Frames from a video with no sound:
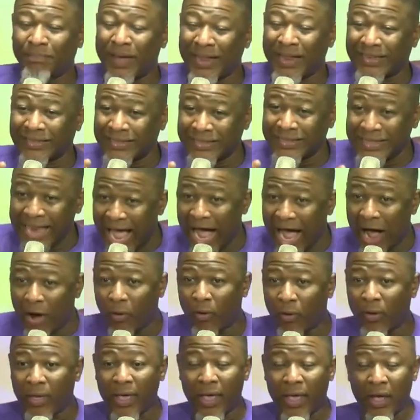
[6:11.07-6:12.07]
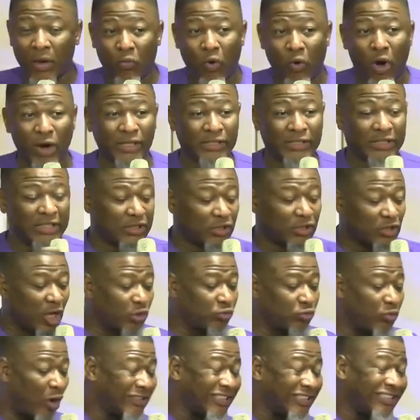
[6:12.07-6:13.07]
But now, what Jesus
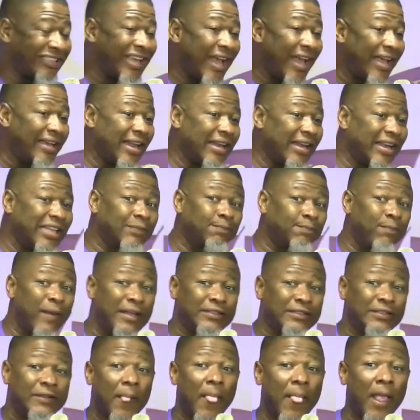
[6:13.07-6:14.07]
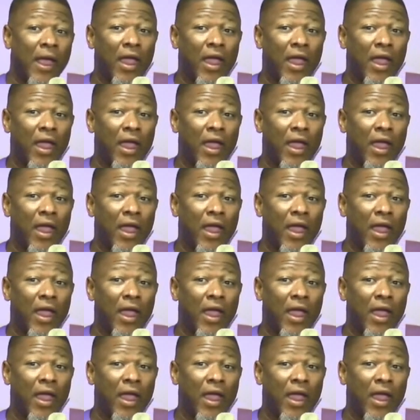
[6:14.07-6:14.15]
was saying in this place,